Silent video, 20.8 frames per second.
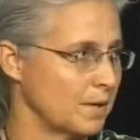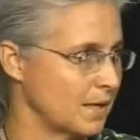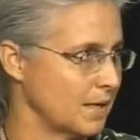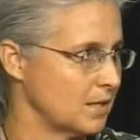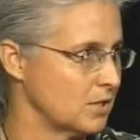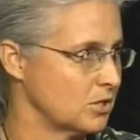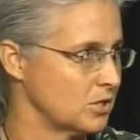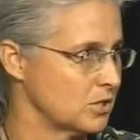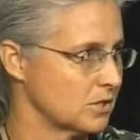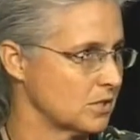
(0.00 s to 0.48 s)

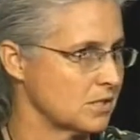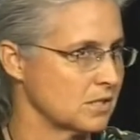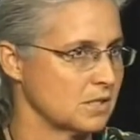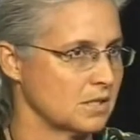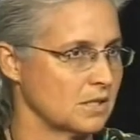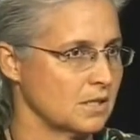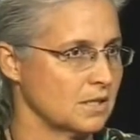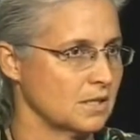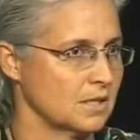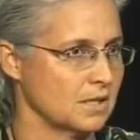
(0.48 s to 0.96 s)

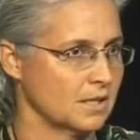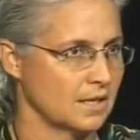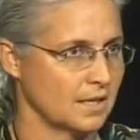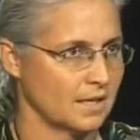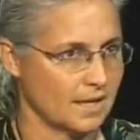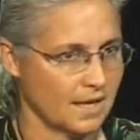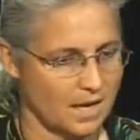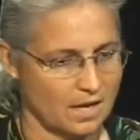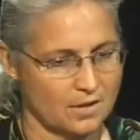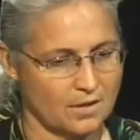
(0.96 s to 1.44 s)
agency,
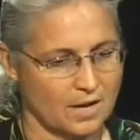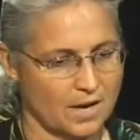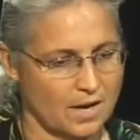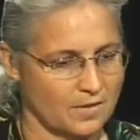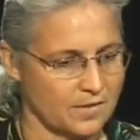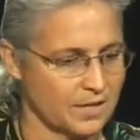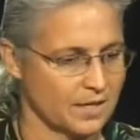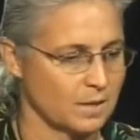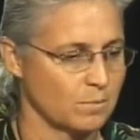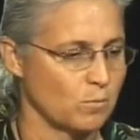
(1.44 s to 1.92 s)
and how
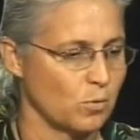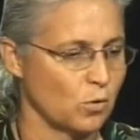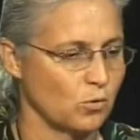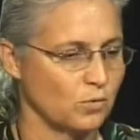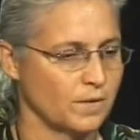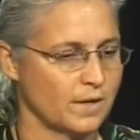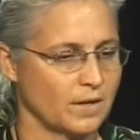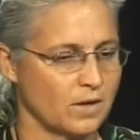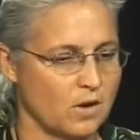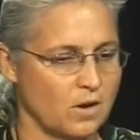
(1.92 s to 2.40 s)
they can
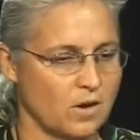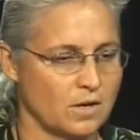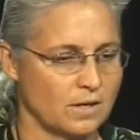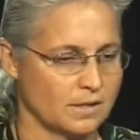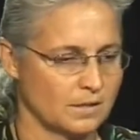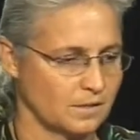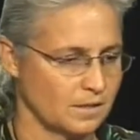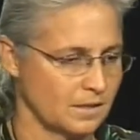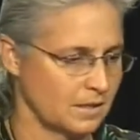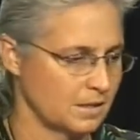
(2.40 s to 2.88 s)
mold that all
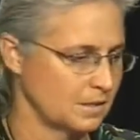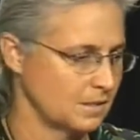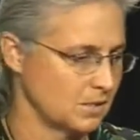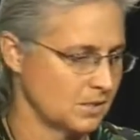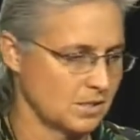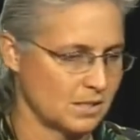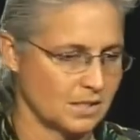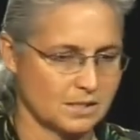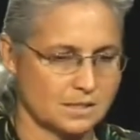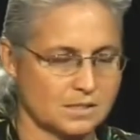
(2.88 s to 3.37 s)
and
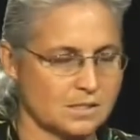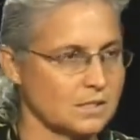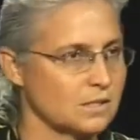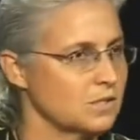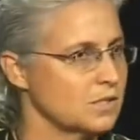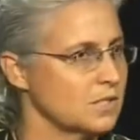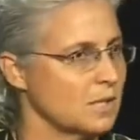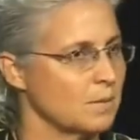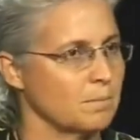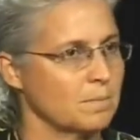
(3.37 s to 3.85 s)
just take this little
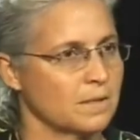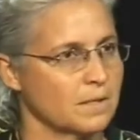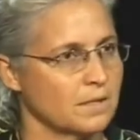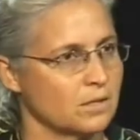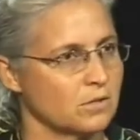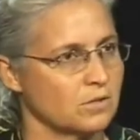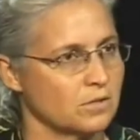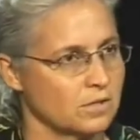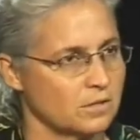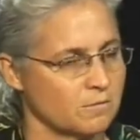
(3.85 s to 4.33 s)
template and
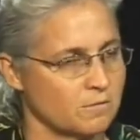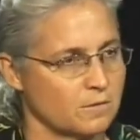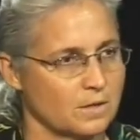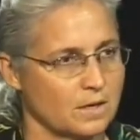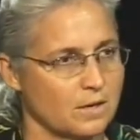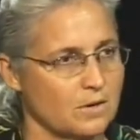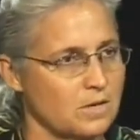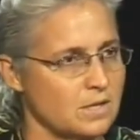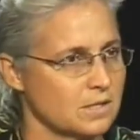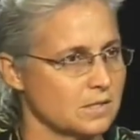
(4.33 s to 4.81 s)
go to different
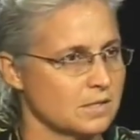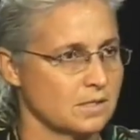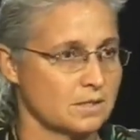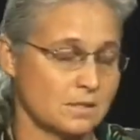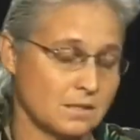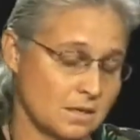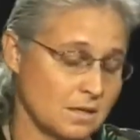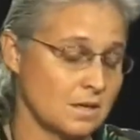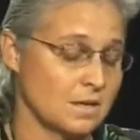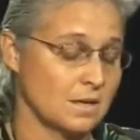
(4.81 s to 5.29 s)
areas. I
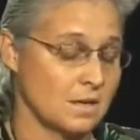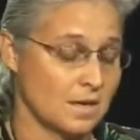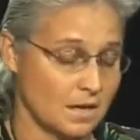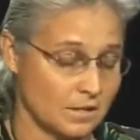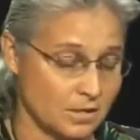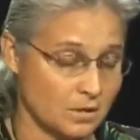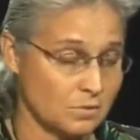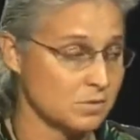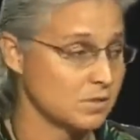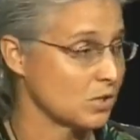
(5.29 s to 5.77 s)
thought
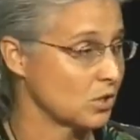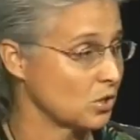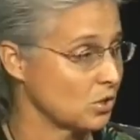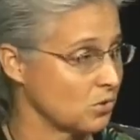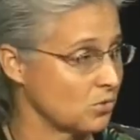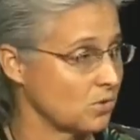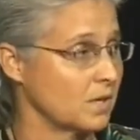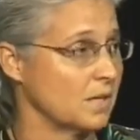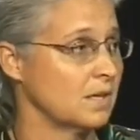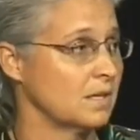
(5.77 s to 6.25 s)
it was a
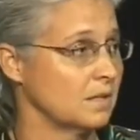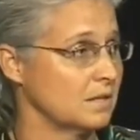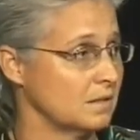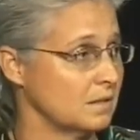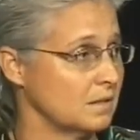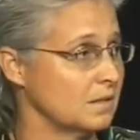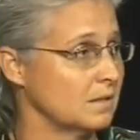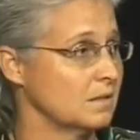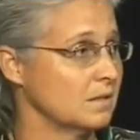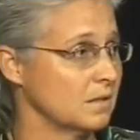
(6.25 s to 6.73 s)
great
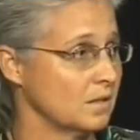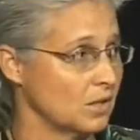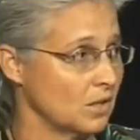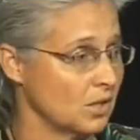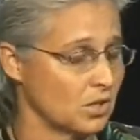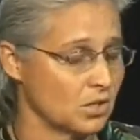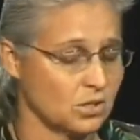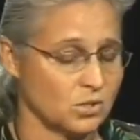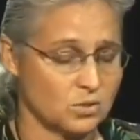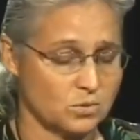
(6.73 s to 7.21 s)

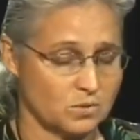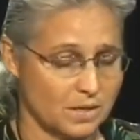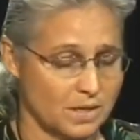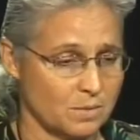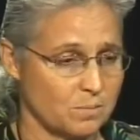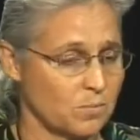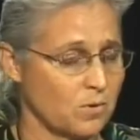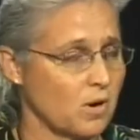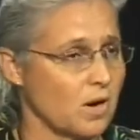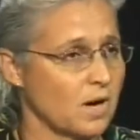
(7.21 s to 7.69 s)

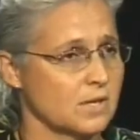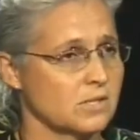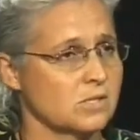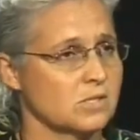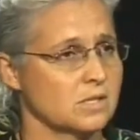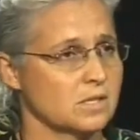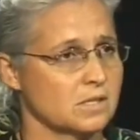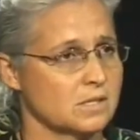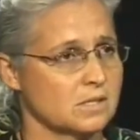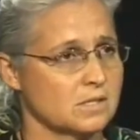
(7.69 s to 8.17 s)

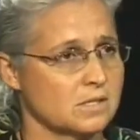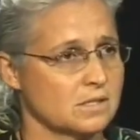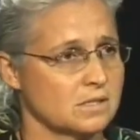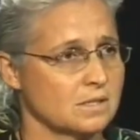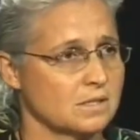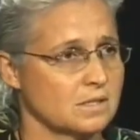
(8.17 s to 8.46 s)
process. And